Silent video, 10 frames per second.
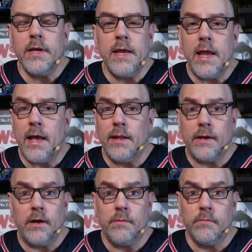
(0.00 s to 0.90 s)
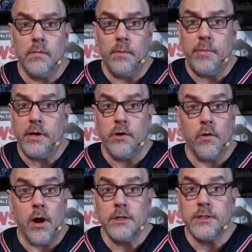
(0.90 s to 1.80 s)
he had like a big
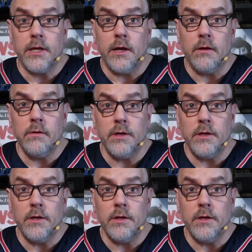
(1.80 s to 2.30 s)
garage sale